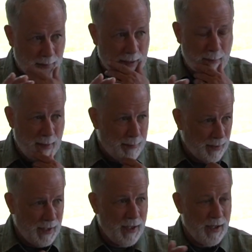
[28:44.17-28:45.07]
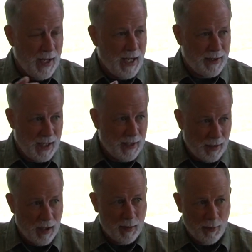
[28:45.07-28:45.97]
get people into
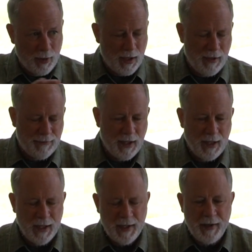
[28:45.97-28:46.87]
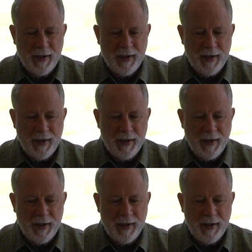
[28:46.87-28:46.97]
that are more gifted.